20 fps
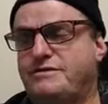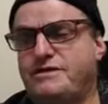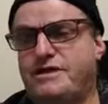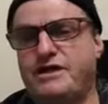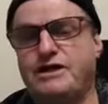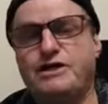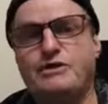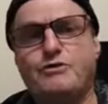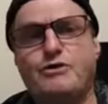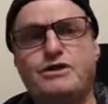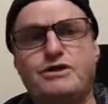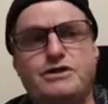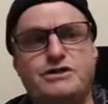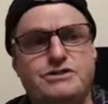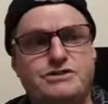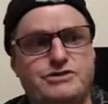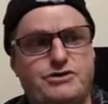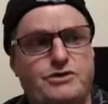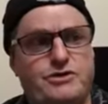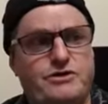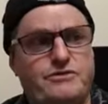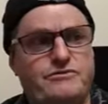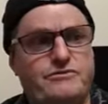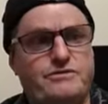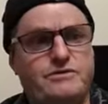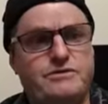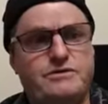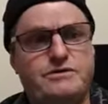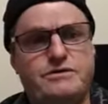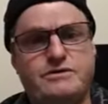Getting what you deserve.
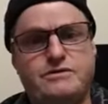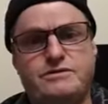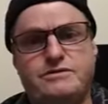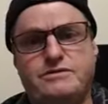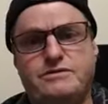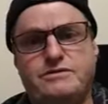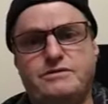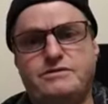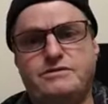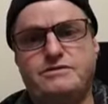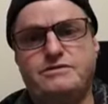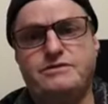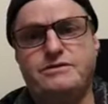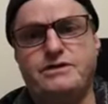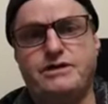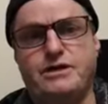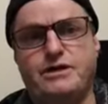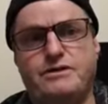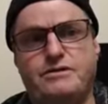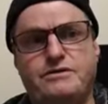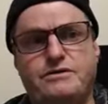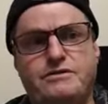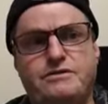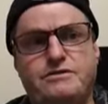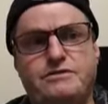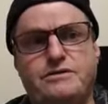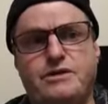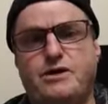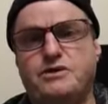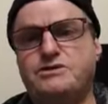You know,
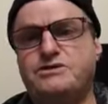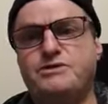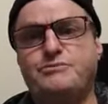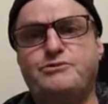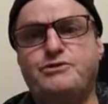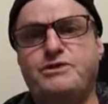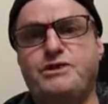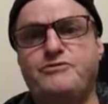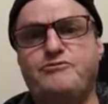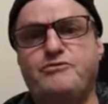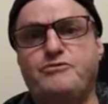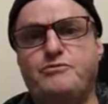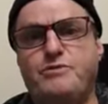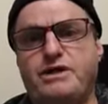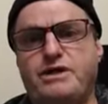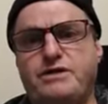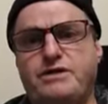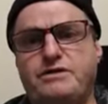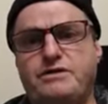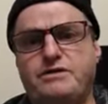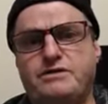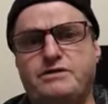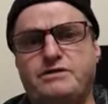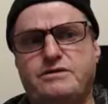no sympathy from me.